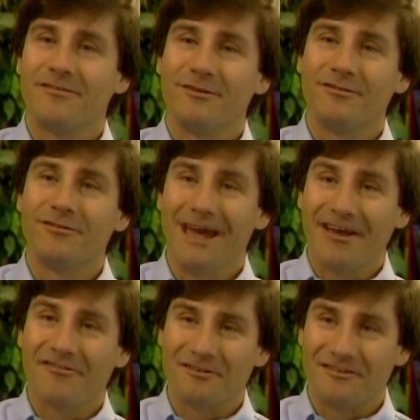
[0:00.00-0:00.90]
due to
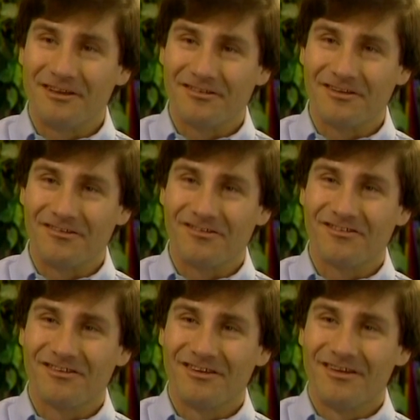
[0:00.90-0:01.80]
extra distance.